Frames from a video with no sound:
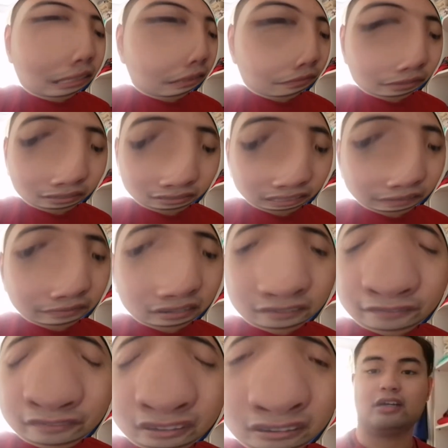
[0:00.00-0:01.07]
This video is definitely
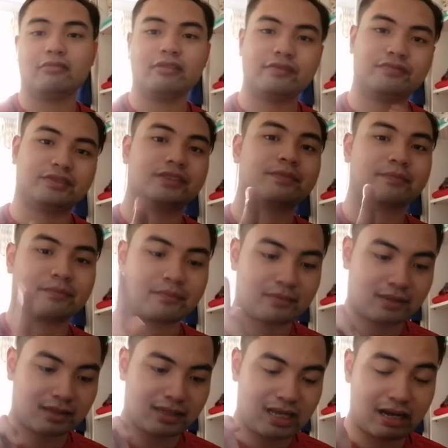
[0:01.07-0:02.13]
gonna fail. However,
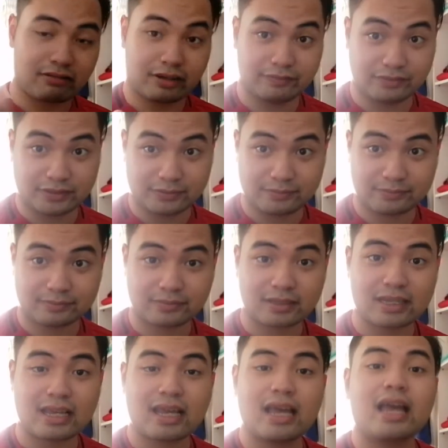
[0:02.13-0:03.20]

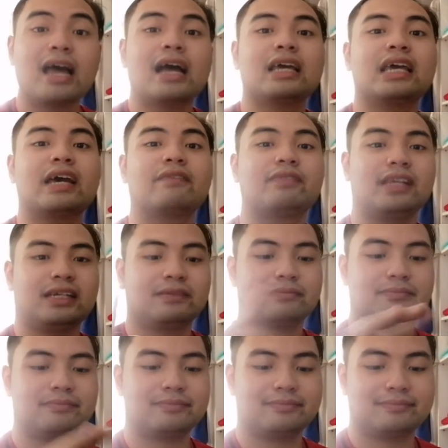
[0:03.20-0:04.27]
I have like
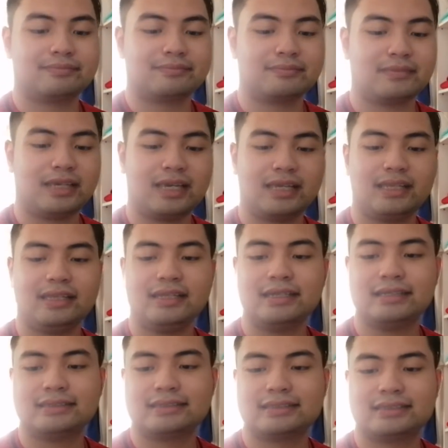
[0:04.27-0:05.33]
at
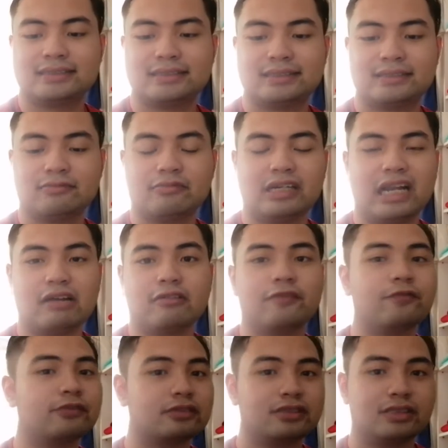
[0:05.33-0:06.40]
least 1 hour
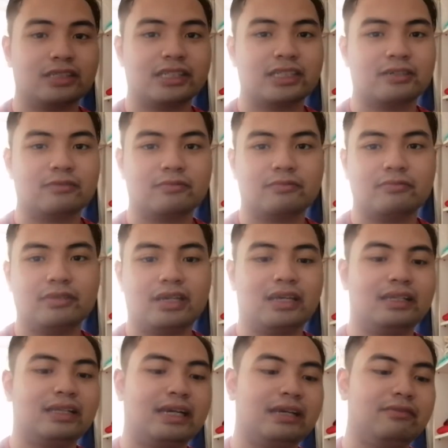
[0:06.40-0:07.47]
footage
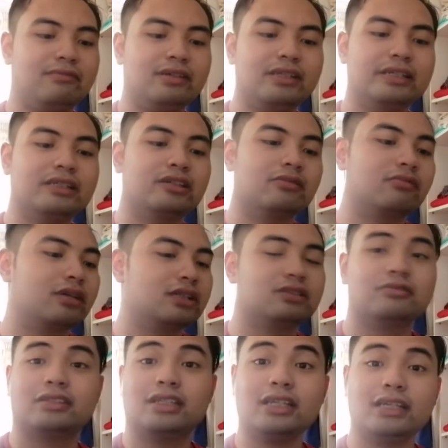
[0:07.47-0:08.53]
which I really don't want
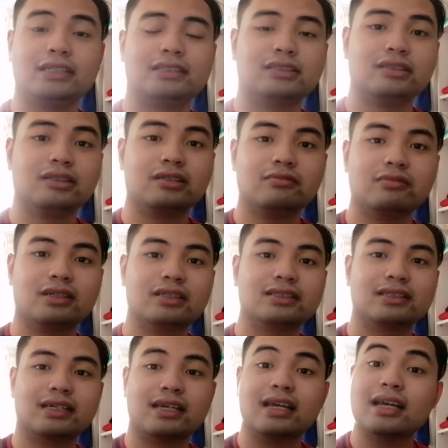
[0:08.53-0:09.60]
to delete. So you know
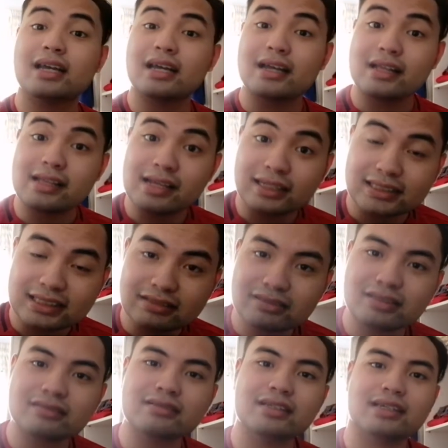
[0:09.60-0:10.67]
what? Let's still
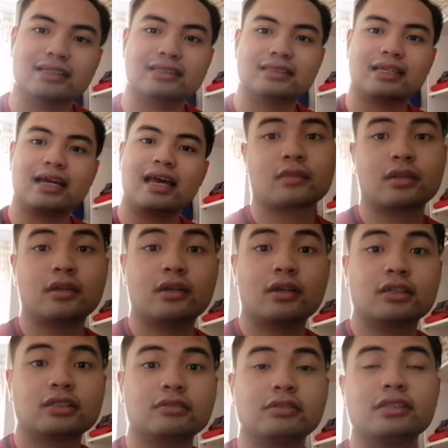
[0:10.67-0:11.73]
do this.
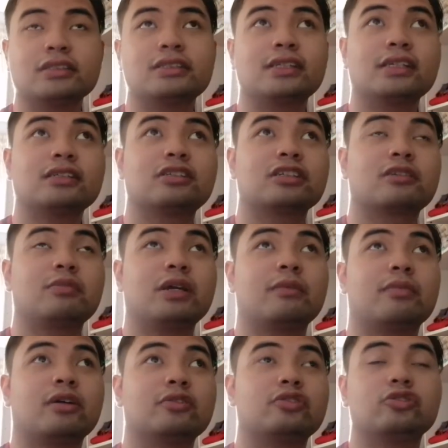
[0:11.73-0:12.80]
So this video took me
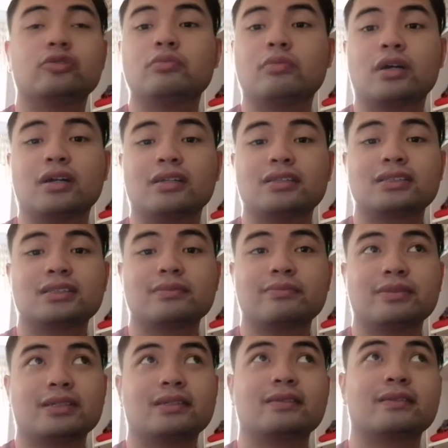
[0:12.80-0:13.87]
about 2 months,
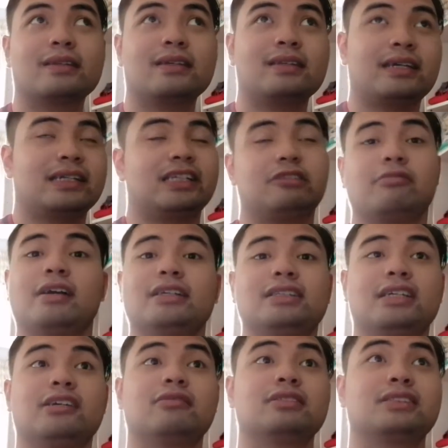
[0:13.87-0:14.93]
but in
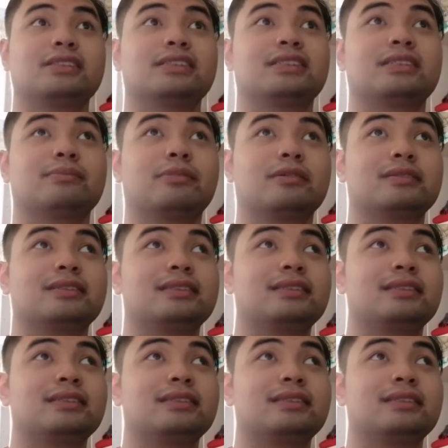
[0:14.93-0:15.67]
actuality, it was just about